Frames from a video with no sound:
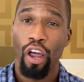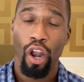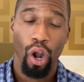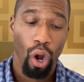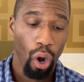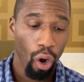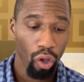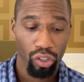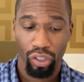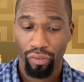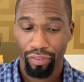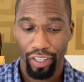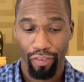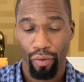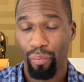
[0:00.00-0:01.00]
lots
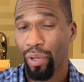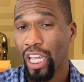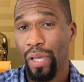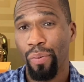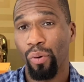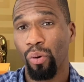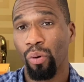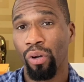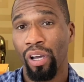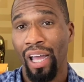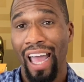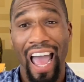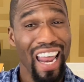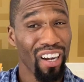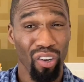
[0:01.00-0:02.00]
of different people
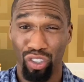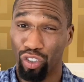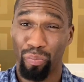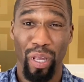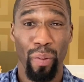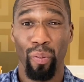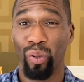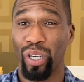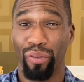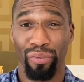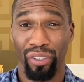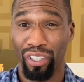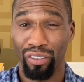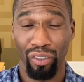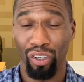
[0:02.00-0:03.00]
and lots of
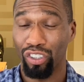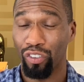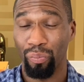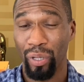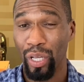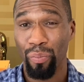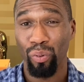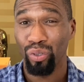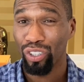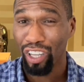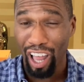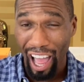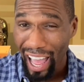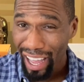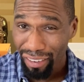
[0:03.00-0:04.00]
people's
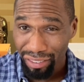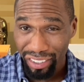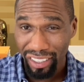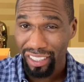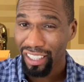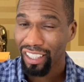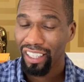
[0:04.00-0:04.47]
lives,